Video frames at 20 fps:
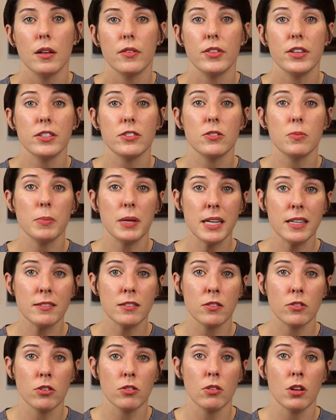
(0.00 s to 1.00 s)
This means
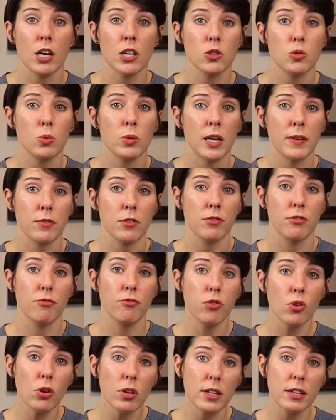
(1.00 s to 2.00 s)
that their lungs will never
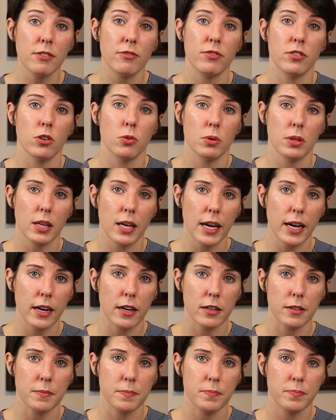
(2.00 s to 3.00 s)
fully fill with
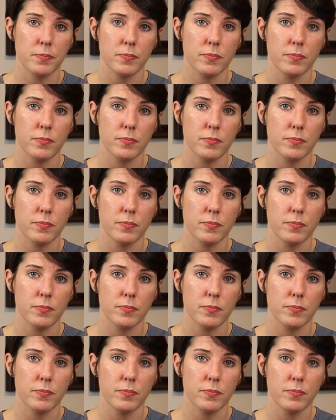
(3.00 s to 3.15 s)
air.